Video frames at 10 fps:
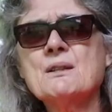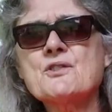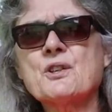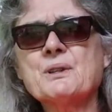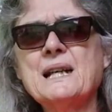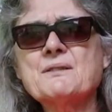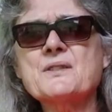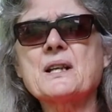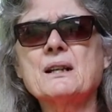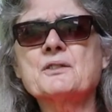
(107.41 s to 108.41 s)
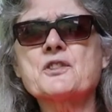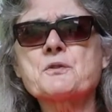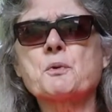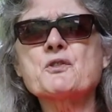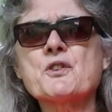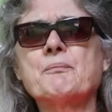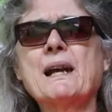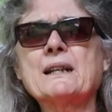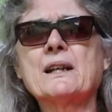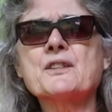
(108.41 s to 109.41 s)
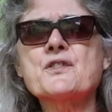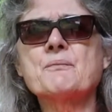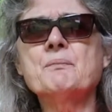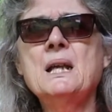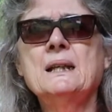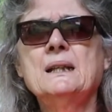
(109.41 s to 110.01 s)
So that's a dispersal mechanism